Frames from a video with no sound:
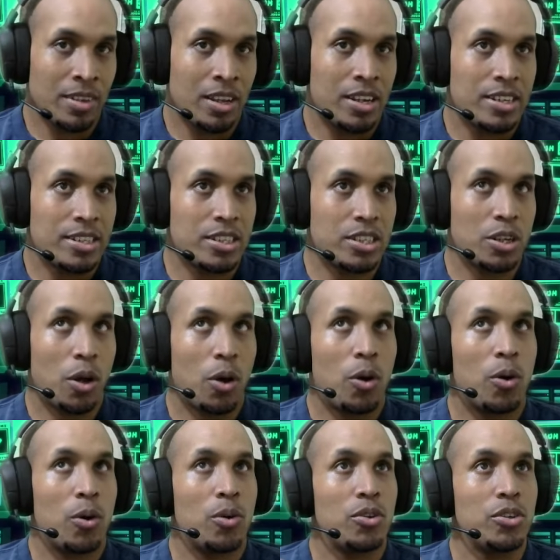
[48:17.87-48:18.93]

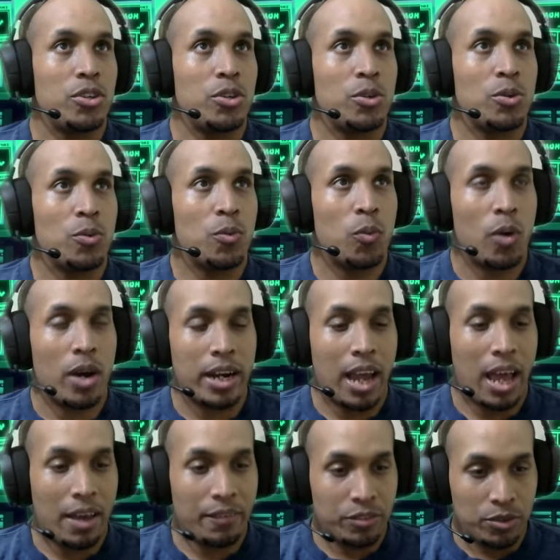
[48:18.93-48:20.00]
So you're gonna
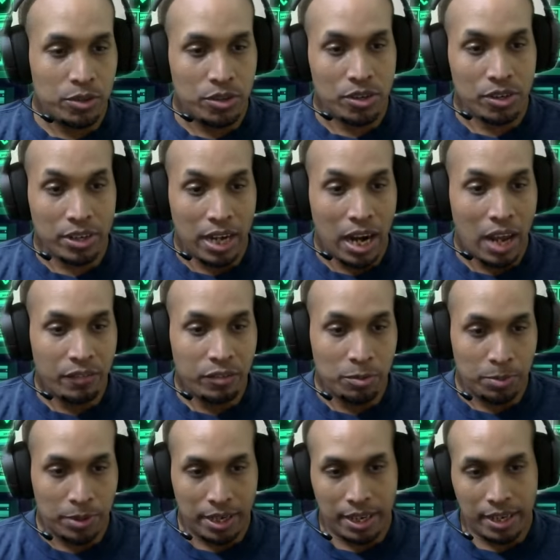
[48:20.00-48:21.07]
have to
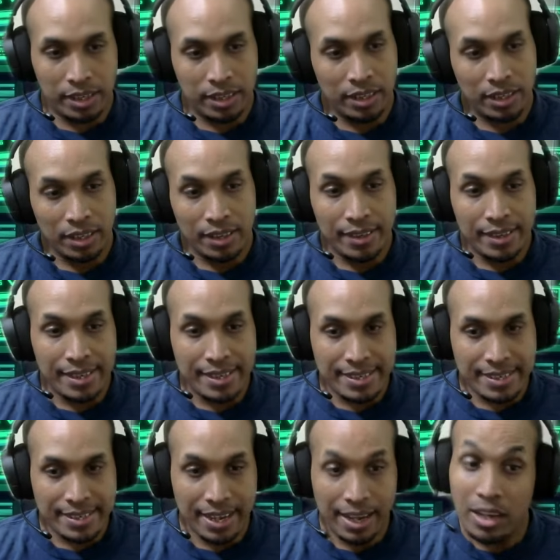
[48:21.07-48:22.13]
play the
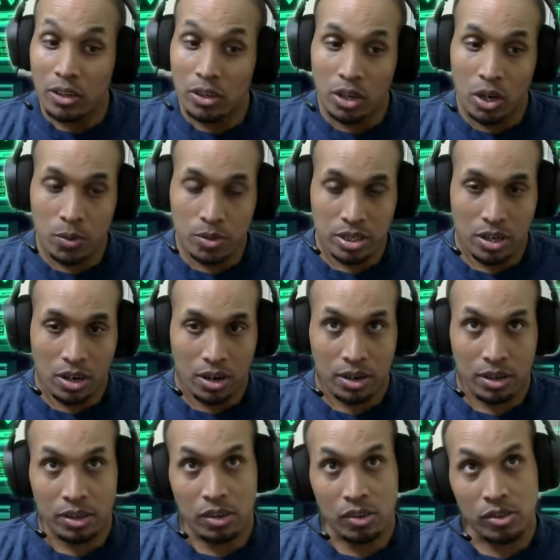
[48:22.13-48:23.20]
second lowest
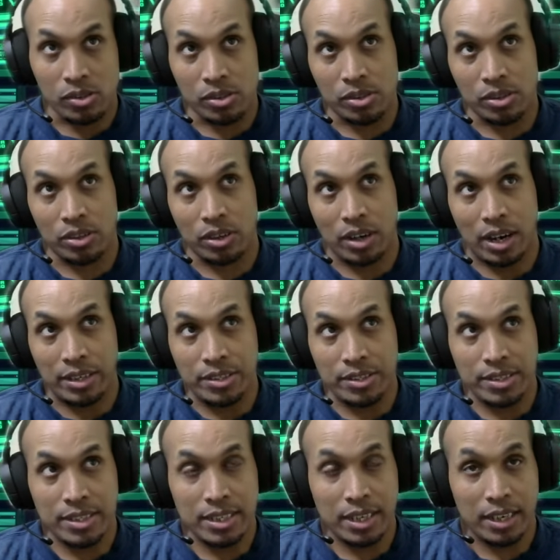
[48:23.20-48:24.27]
card, or I should
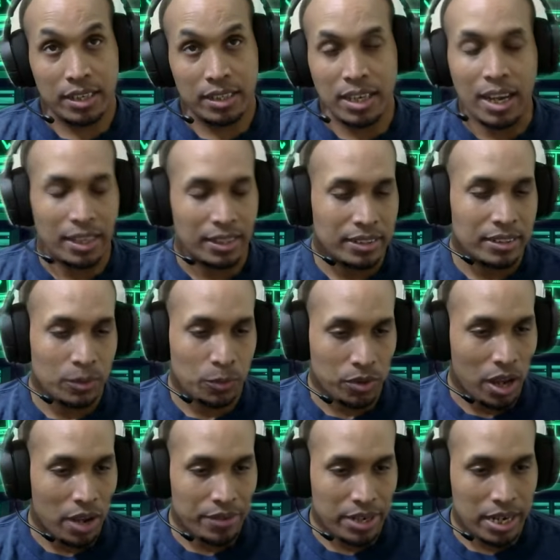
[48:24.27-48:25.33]
say, yeah, when you
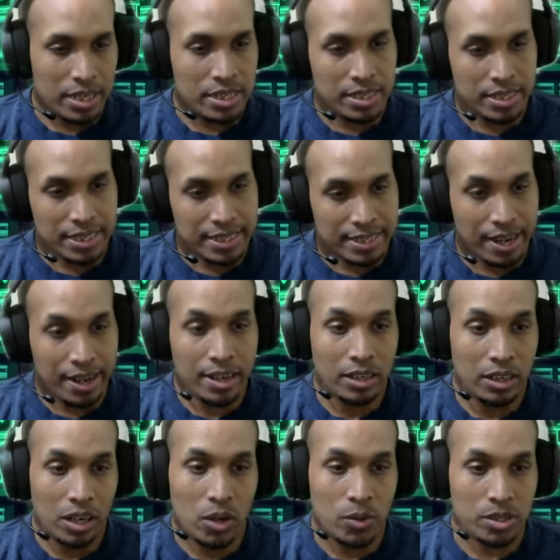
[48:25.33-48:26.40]
have an ace, the second
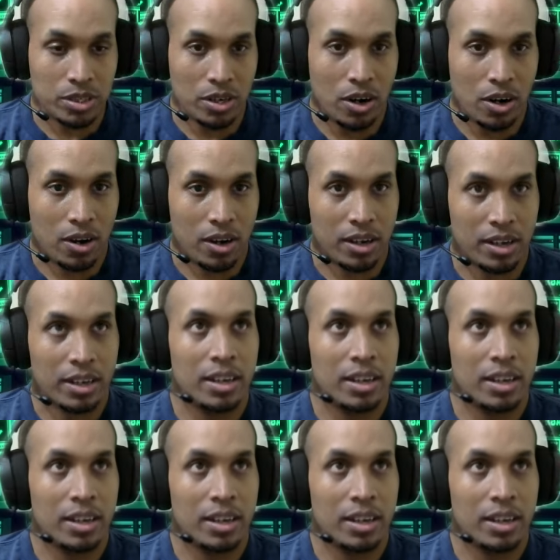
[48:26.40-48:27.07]
lowest card.